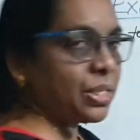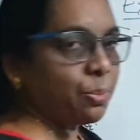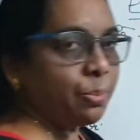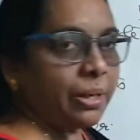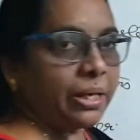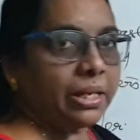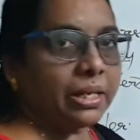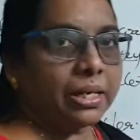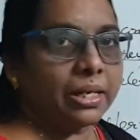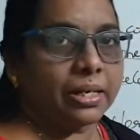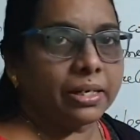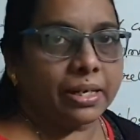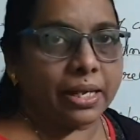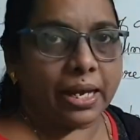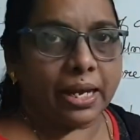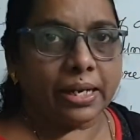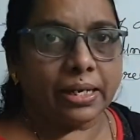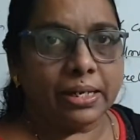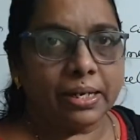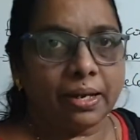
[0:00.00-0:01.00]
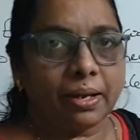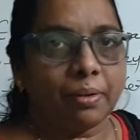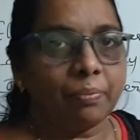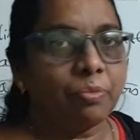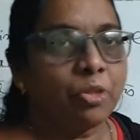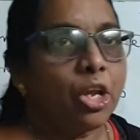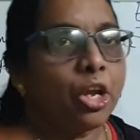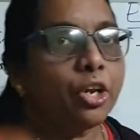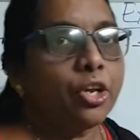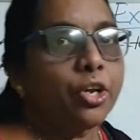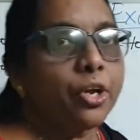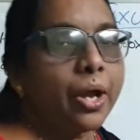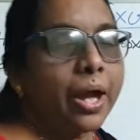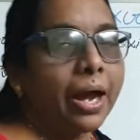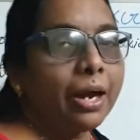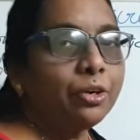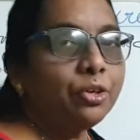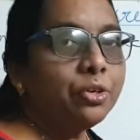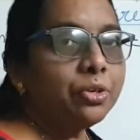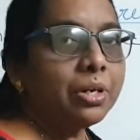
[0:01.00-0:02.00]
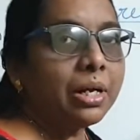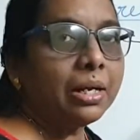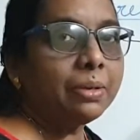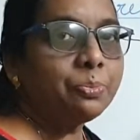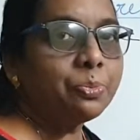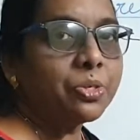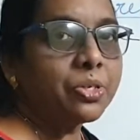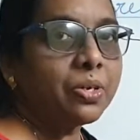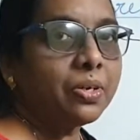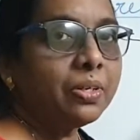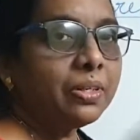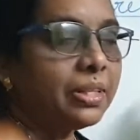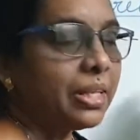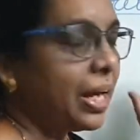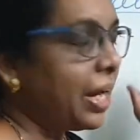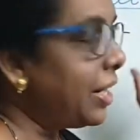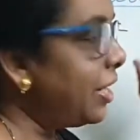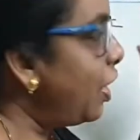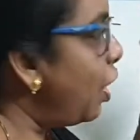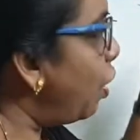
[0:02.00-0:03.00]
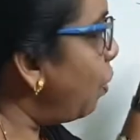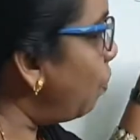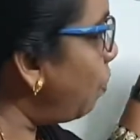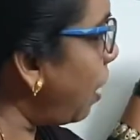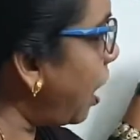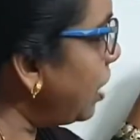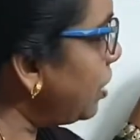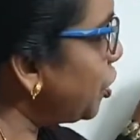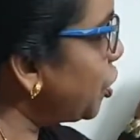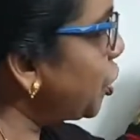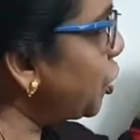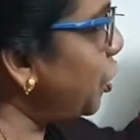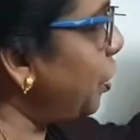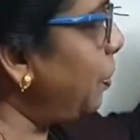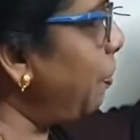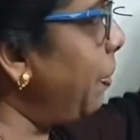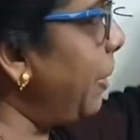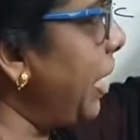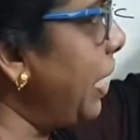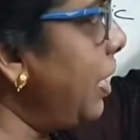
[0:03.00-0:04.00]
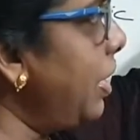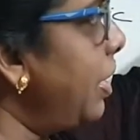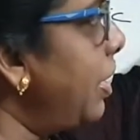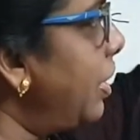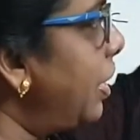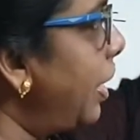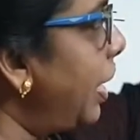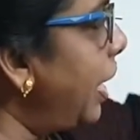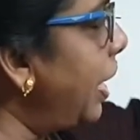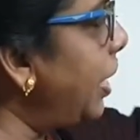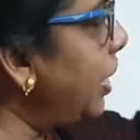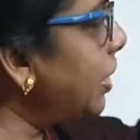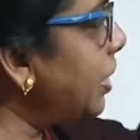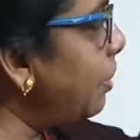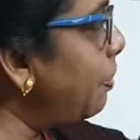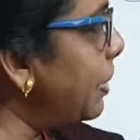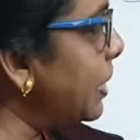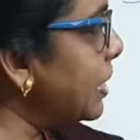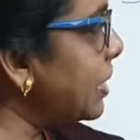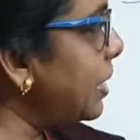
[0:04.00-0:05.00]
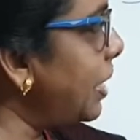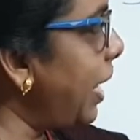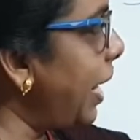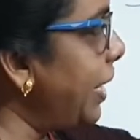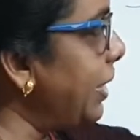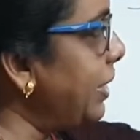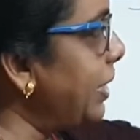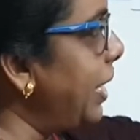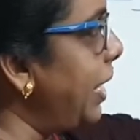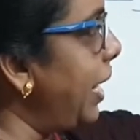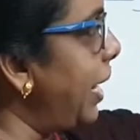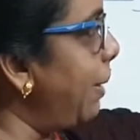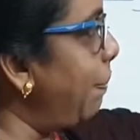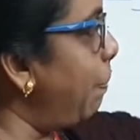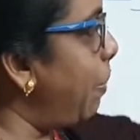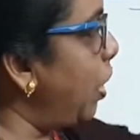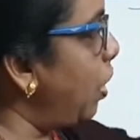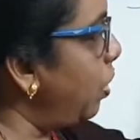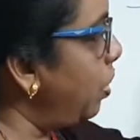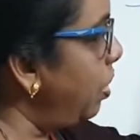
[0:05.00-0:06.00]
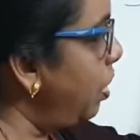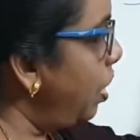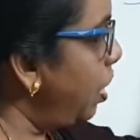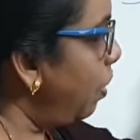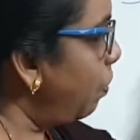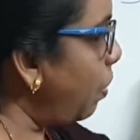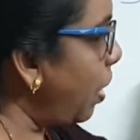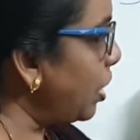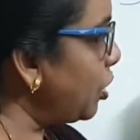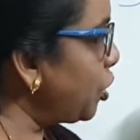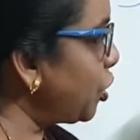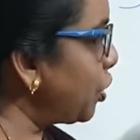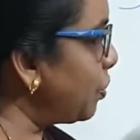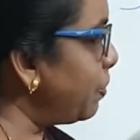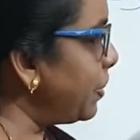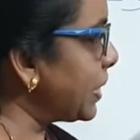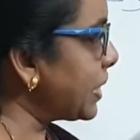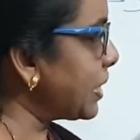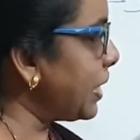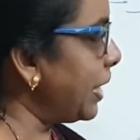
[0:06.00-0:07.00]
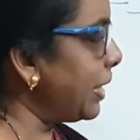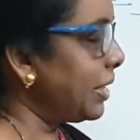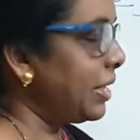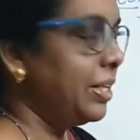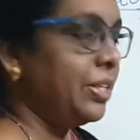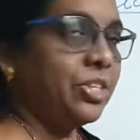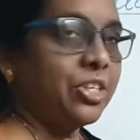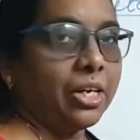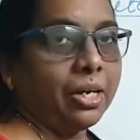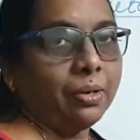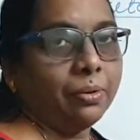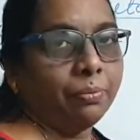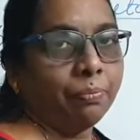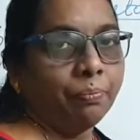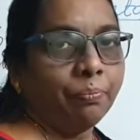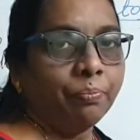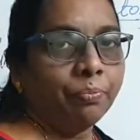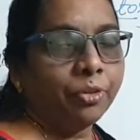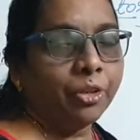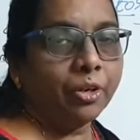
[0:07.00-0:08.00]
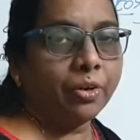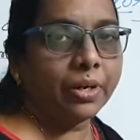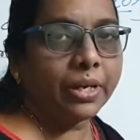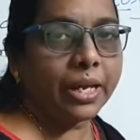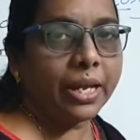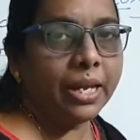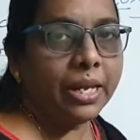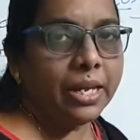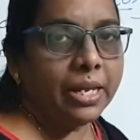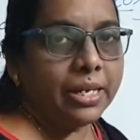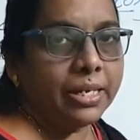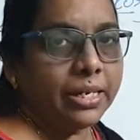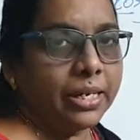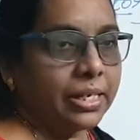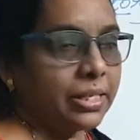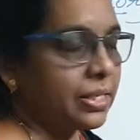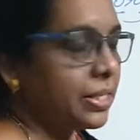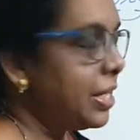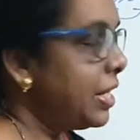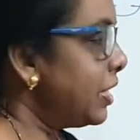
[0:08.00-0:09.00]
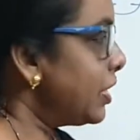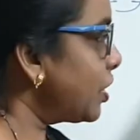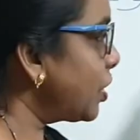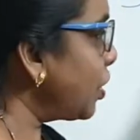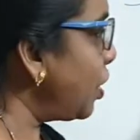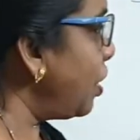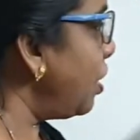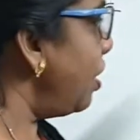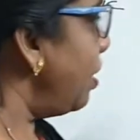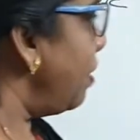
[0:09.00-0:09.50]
particular diagram, you have to observe that one should be a little bit slightly above, one should be slightly down. Okay, yes. So